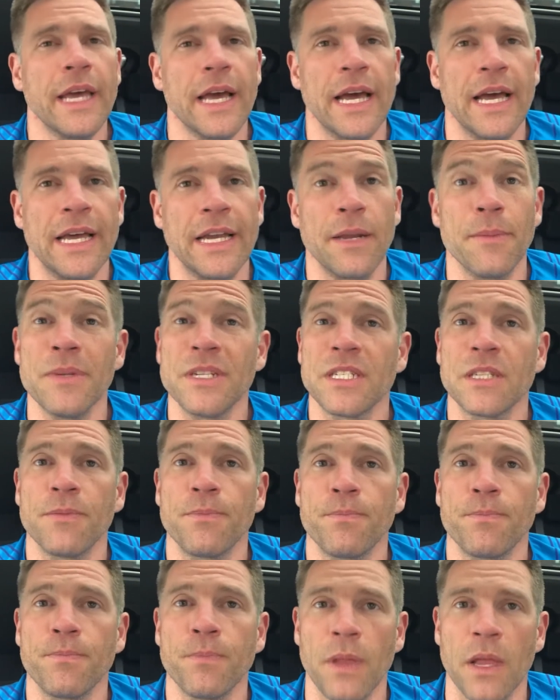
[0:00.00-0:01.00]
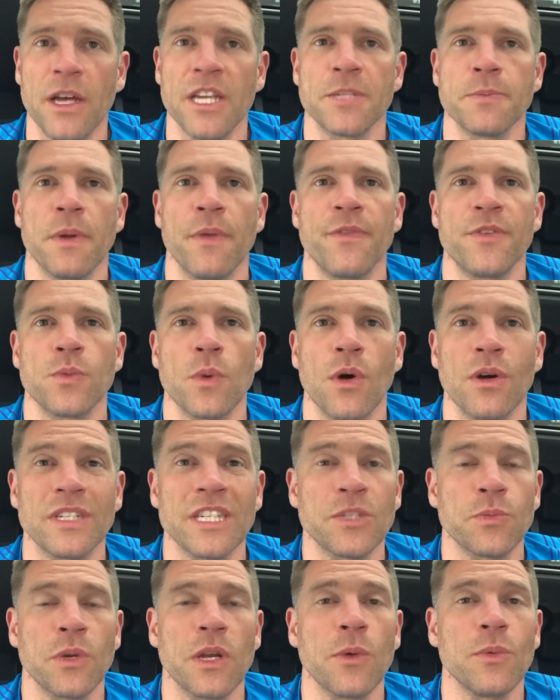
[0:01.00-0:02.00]
And I missed the last month as well,
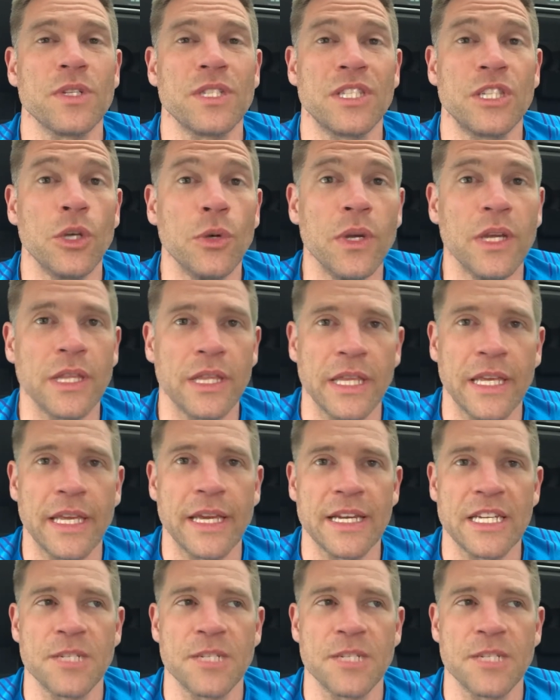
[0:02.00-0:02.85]
because that's when I was doing the